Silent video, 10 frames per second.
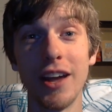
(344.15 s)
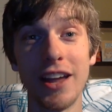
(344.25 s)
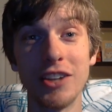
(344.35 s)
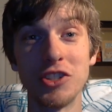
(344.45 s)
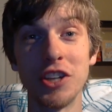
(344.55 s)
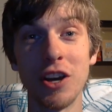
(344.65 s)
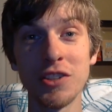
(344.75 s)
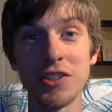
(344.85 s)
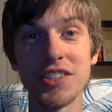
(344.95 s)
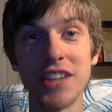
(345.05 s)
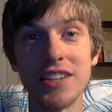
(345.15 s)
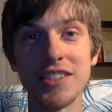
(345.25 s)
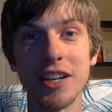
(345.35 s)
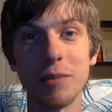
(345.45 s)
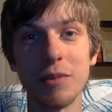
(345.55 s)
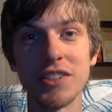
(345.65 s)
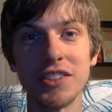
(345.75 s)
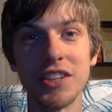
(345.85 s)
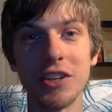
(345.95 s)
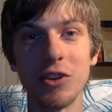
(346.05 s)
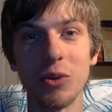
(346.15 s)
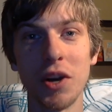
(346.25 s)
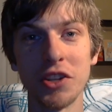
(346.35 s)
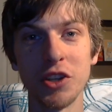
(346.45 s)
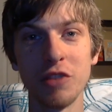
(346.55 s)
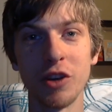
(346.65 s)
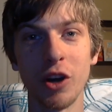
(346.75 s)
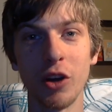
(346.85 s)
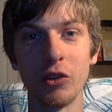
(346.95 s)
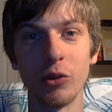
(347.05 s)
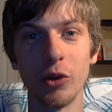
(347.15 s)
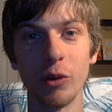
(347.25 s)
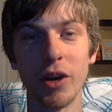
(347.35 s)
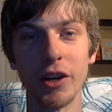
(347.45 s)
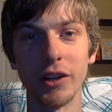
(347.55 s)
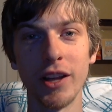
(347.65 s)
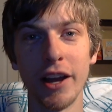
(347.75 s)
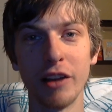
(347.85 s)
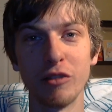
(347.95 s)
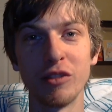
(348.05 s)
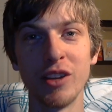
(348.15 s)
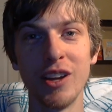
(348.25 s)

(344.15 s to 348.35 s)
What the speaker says: And she also states that he must continue to watch over her through their budding life.